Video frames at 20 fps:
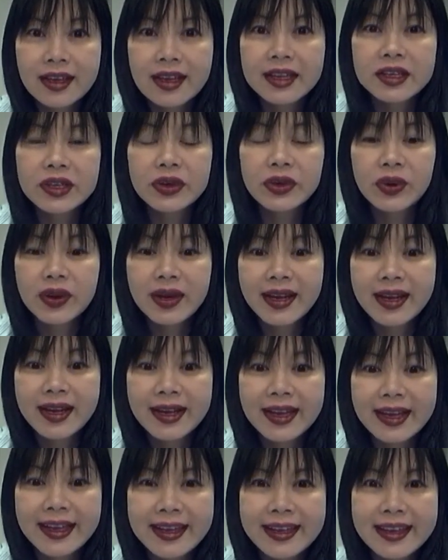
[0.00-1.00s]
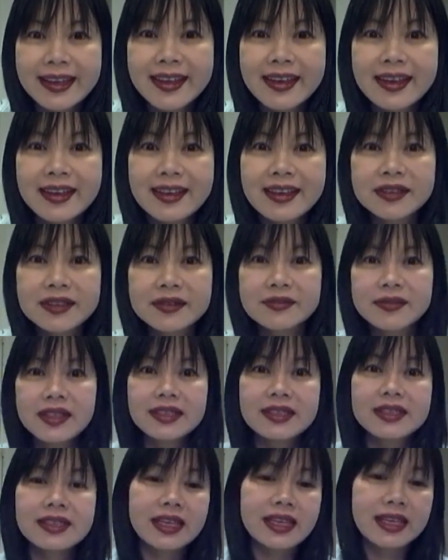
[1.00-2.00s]
Hello, hi.
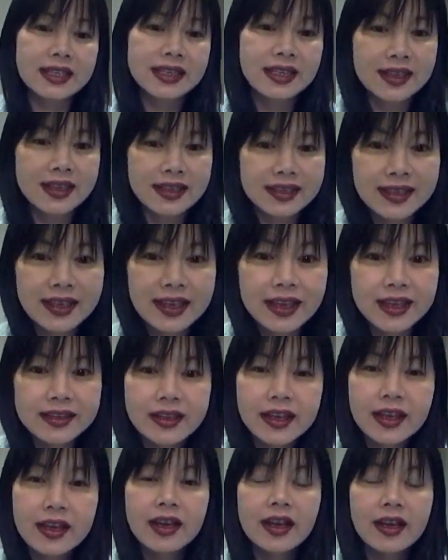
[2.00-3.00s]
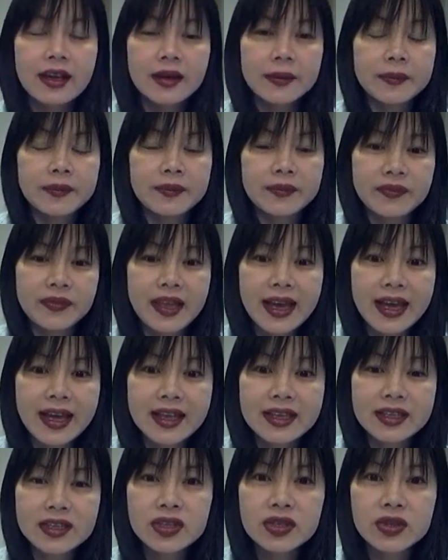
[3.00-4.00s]
It's Kelly again.
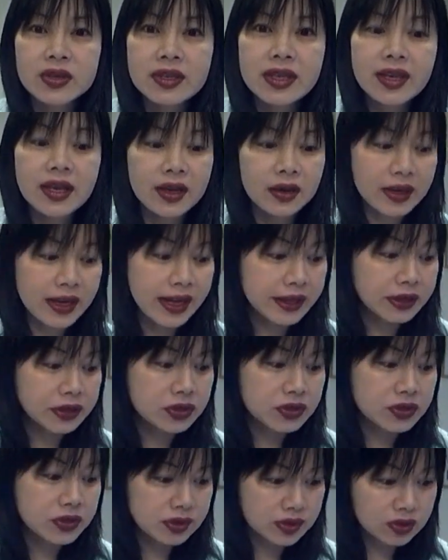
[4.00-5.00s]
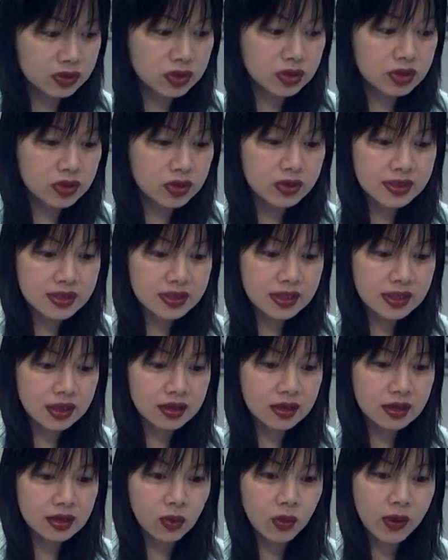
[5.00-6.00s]
Today I'd like to introducing
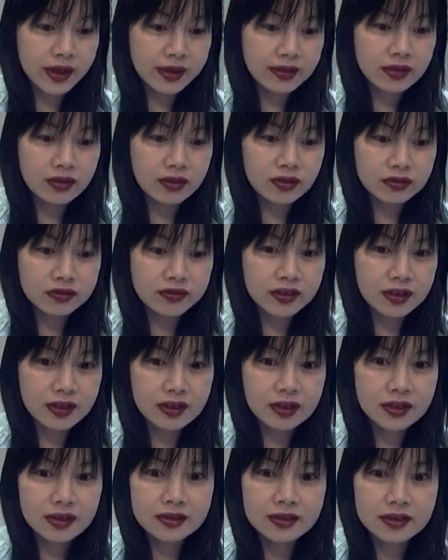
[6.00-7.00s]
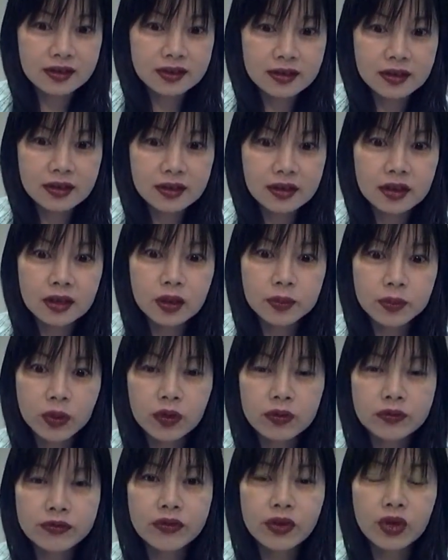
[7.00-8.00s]
one of the
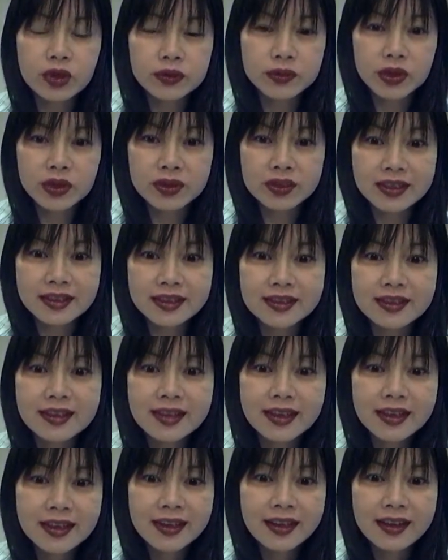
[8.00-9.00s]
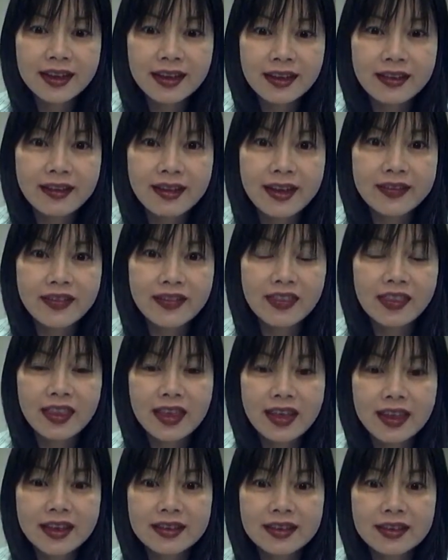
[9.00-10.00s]
herbal formula, and I
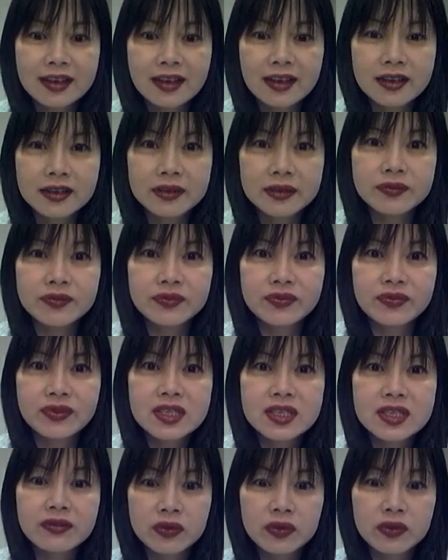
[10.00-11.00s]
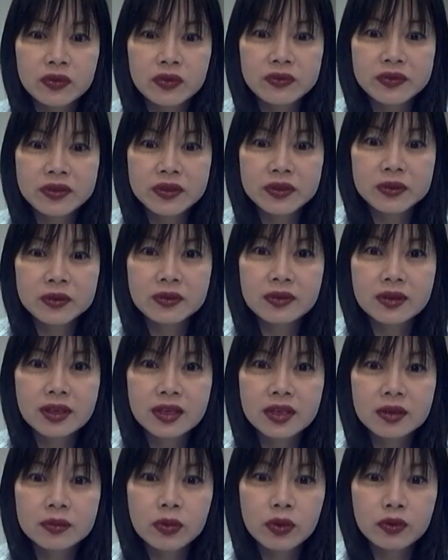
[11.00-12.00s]
think this
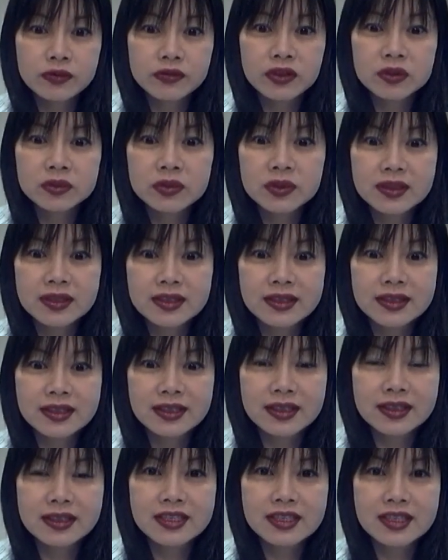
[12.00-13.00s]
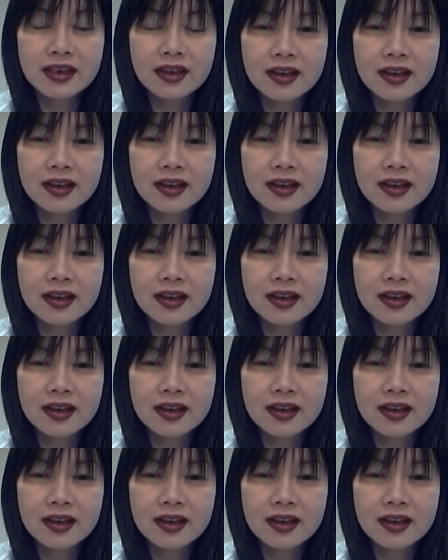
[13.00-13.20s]
herbal formula is